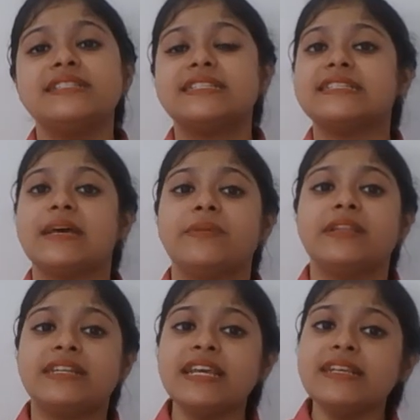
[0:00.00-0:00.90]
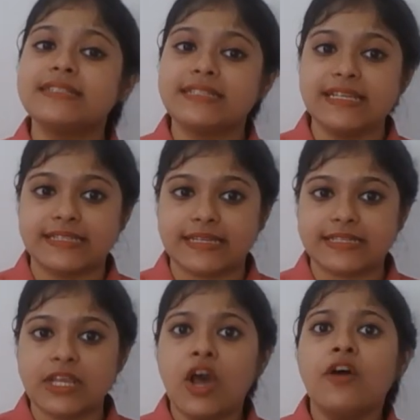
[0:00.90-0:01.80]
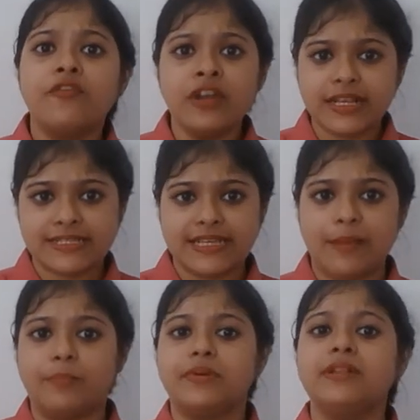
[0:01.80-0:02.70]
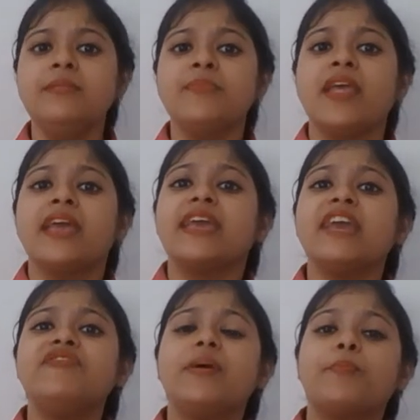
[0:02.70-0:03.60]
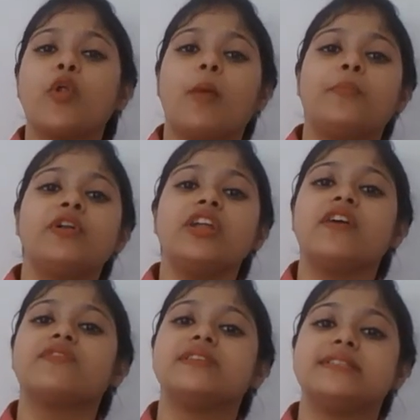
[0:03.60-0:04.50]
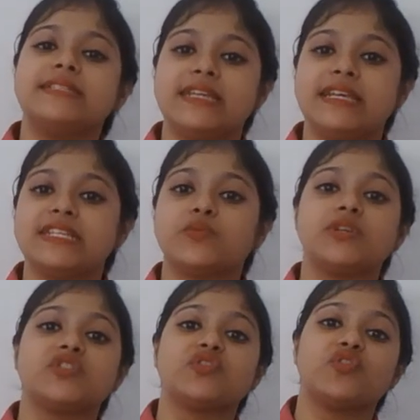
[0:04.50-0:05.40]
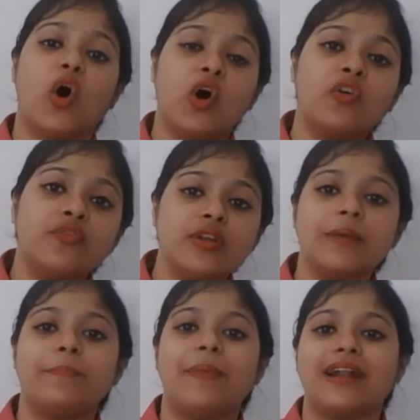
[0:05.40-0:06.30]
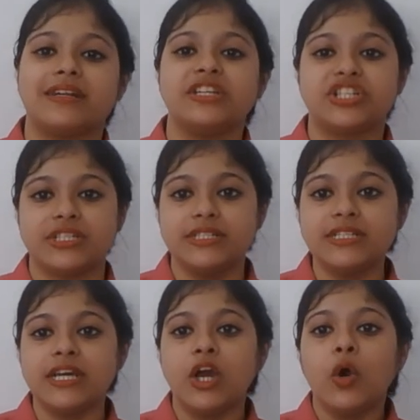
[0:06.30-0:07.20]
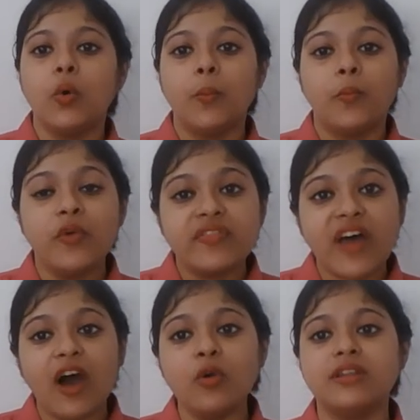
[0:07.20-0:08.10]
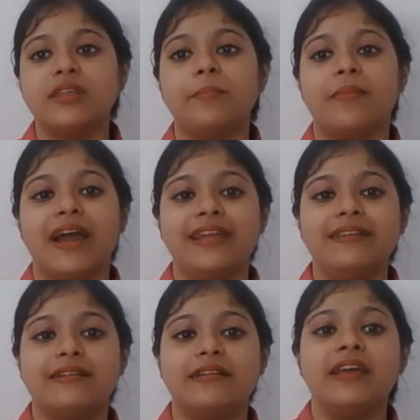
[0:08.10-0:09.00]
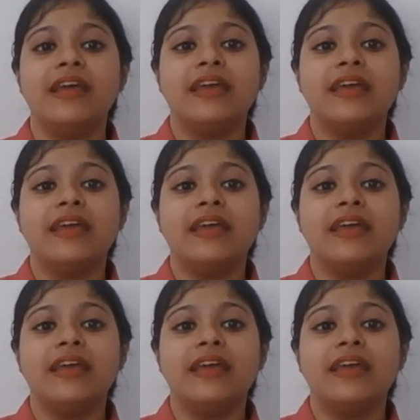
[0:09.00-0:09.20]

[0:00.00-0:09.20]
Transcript: disability ceases. For example, if the property of the deceased was wrongfully partitioned without the minor